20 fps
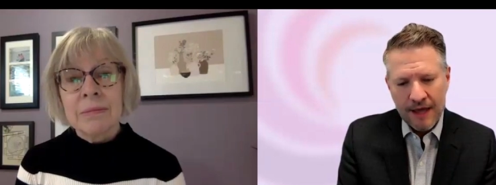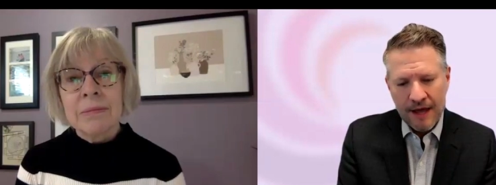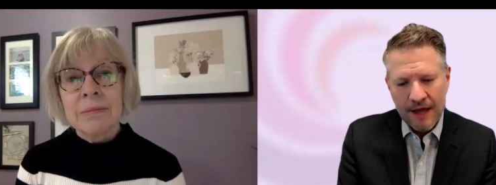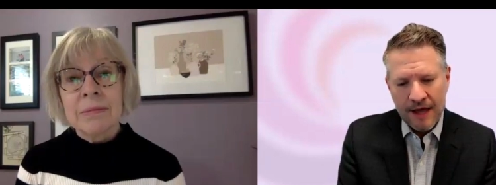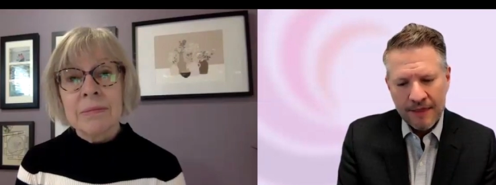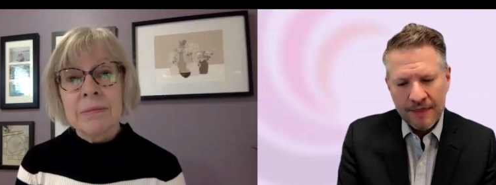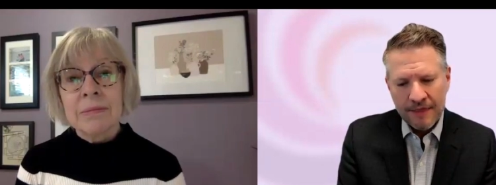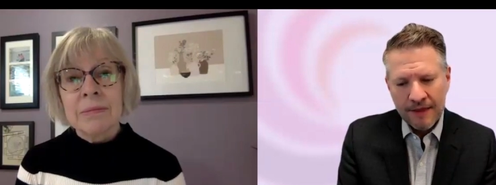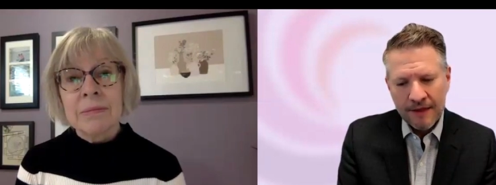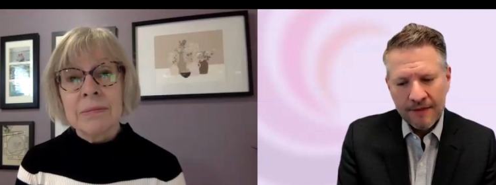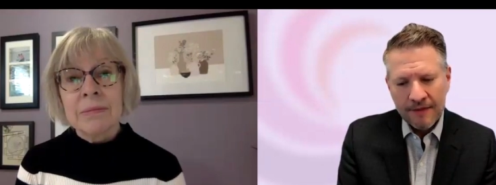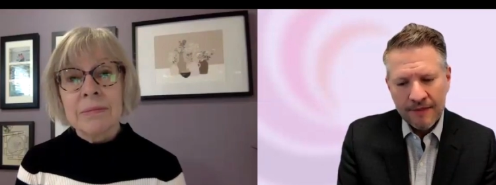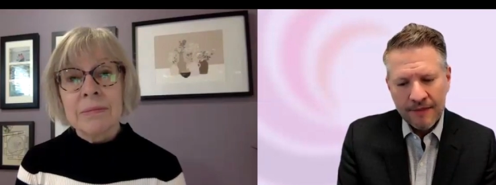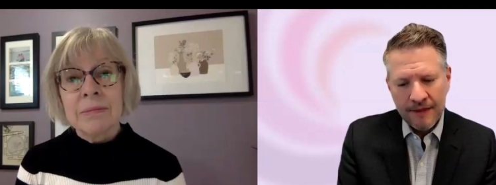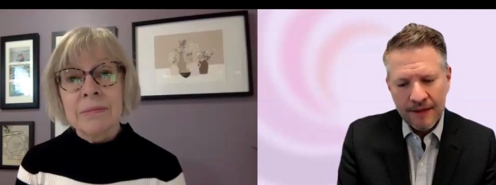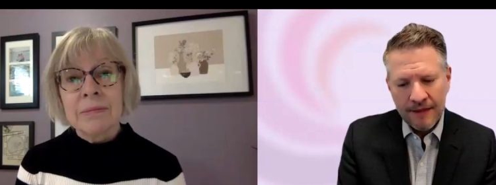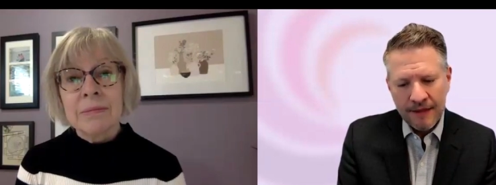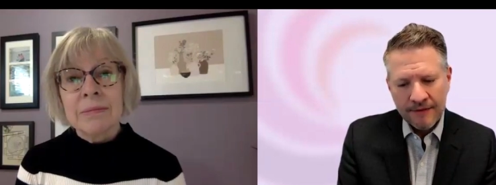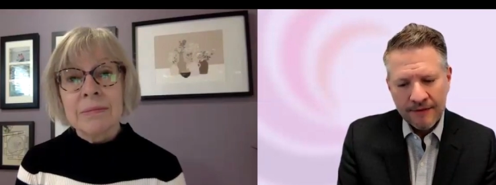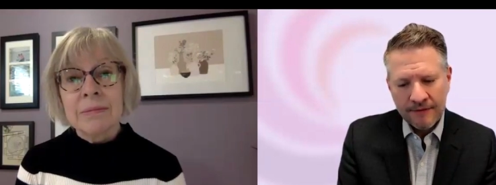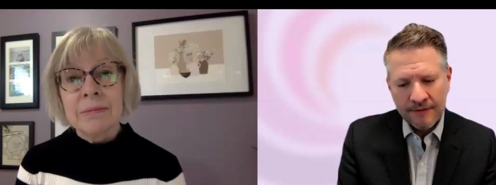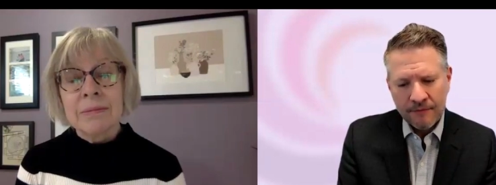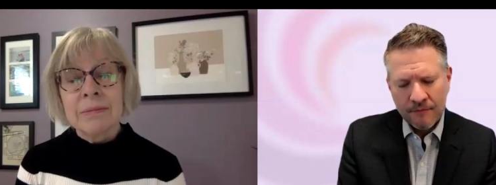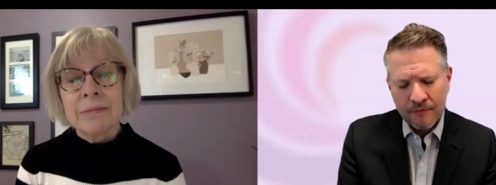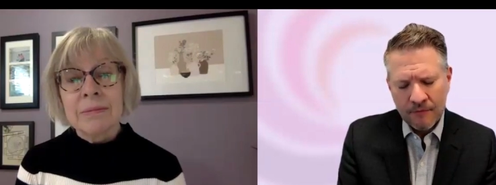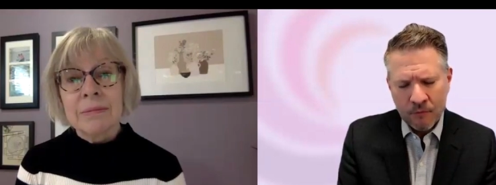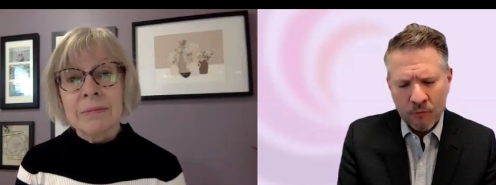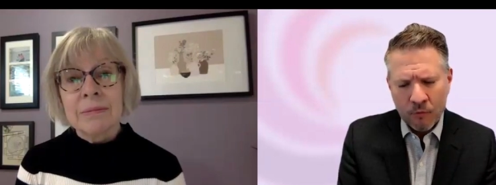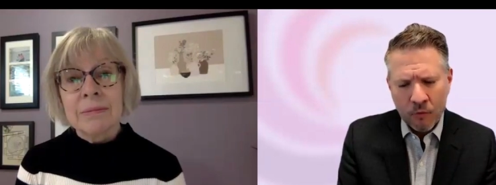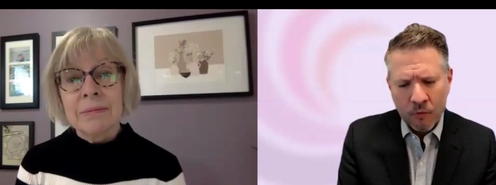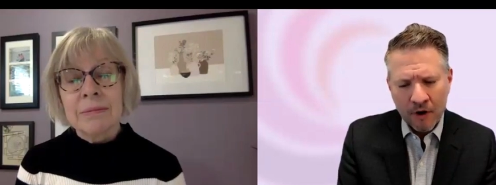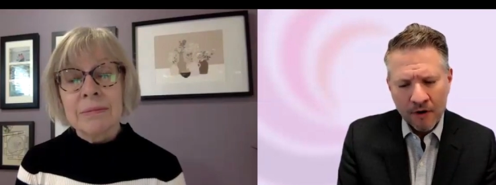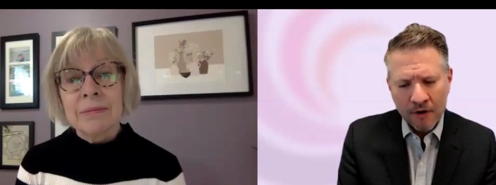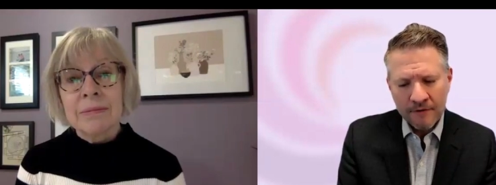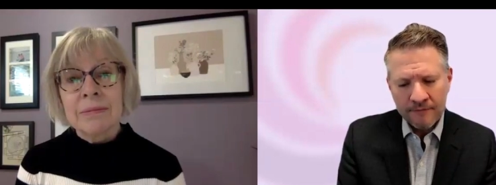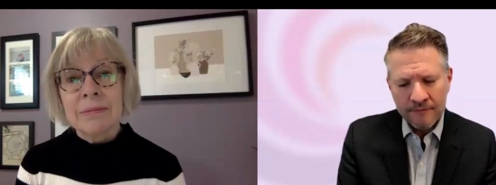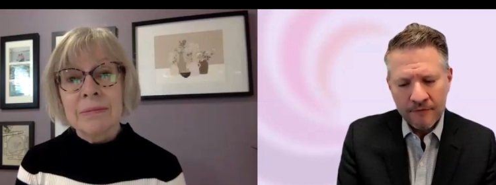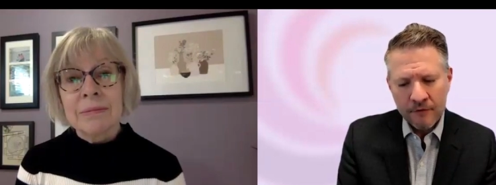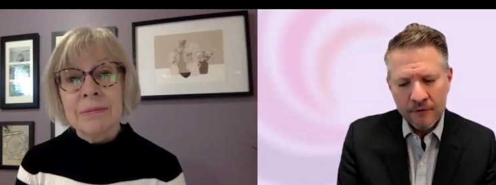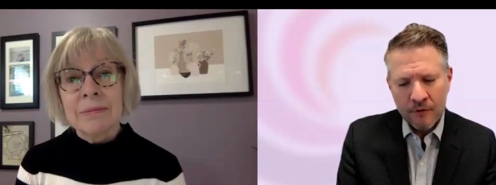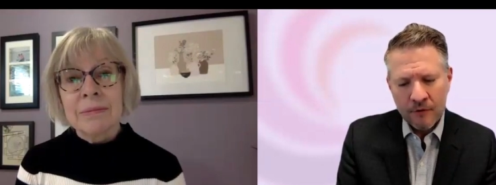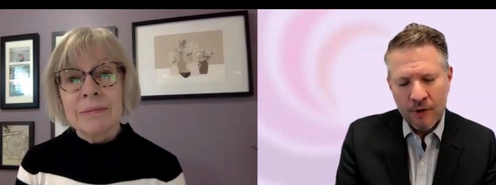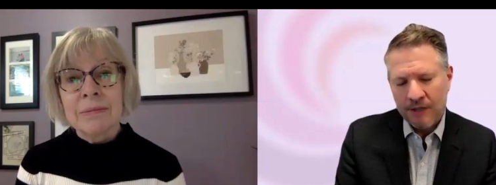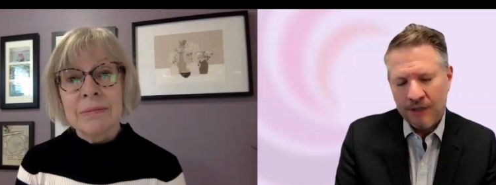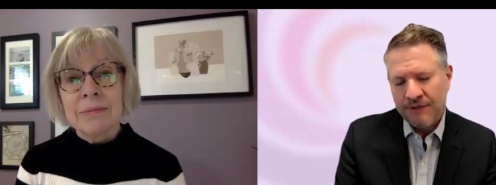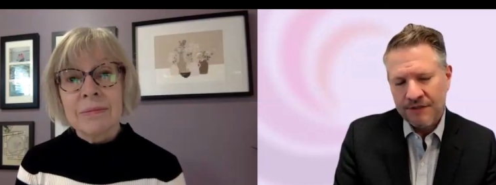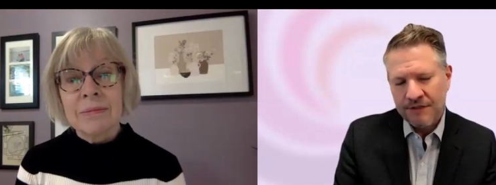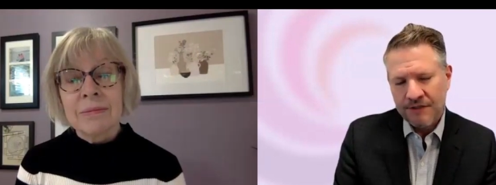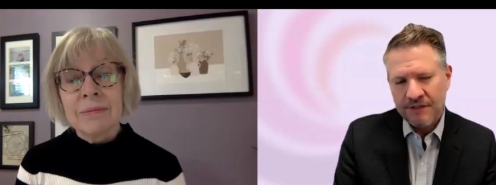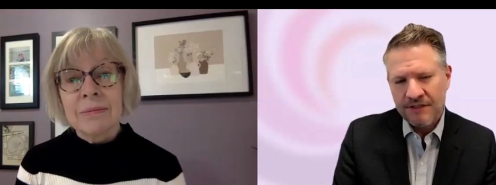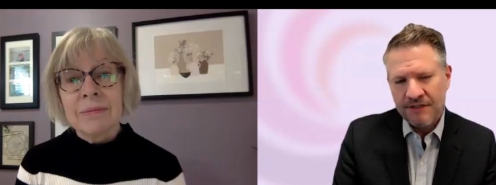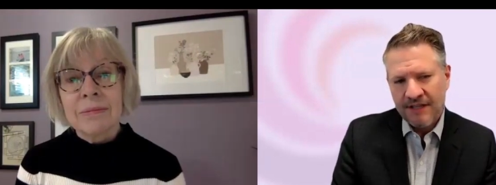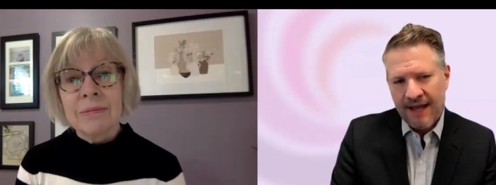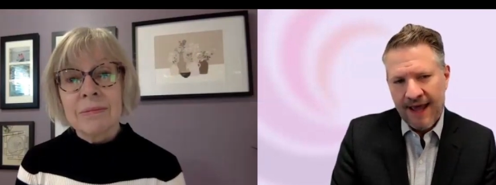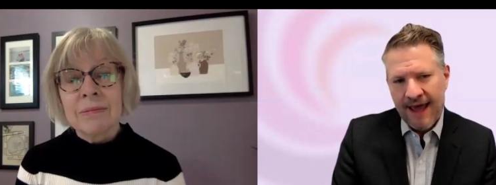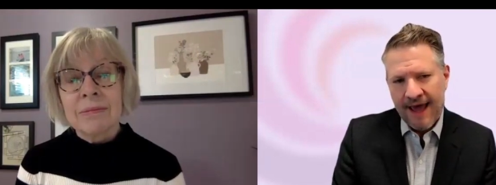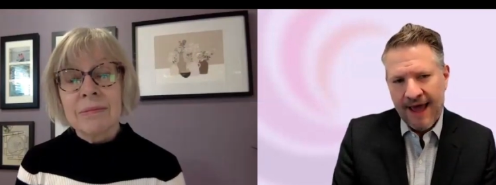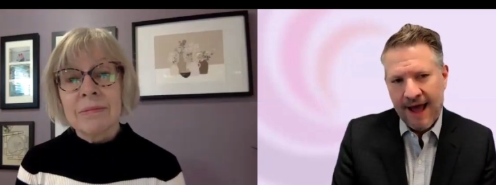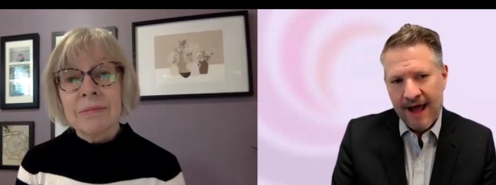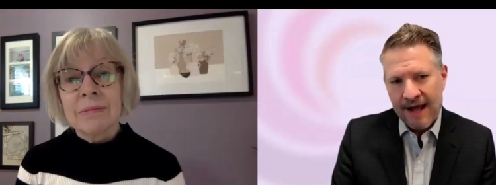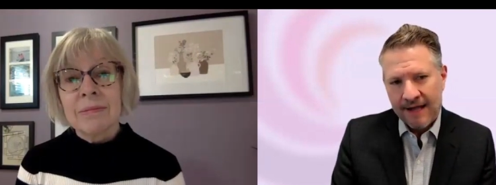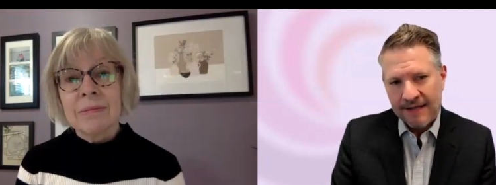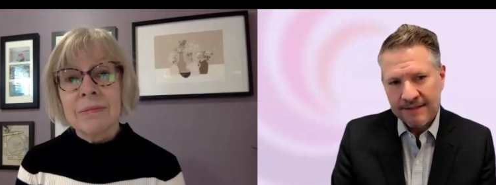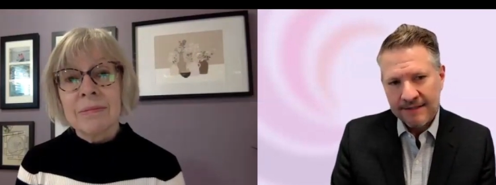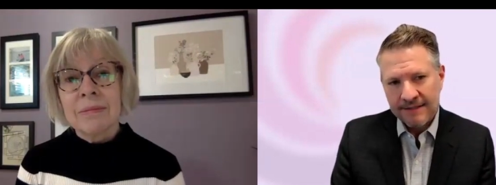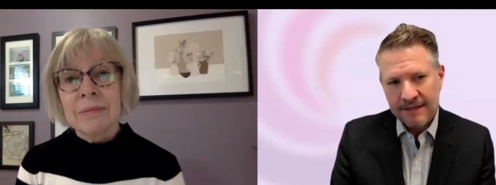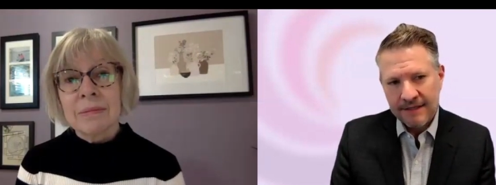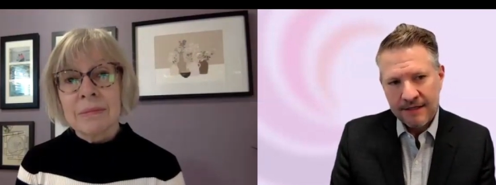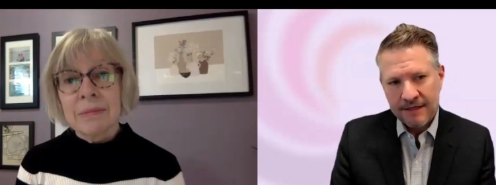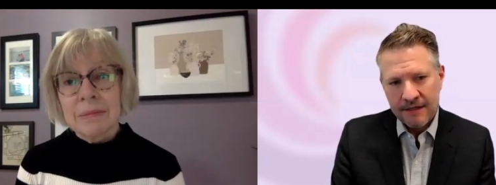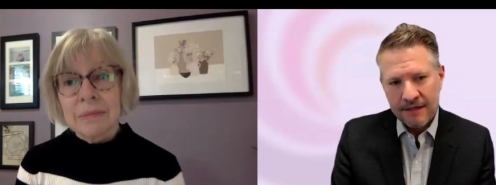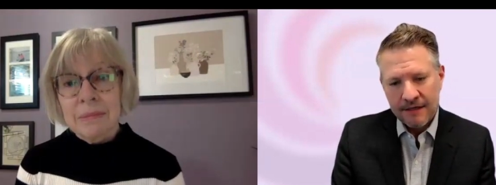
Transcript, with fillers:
Speaker 1: I think it's a wonderful question to ask.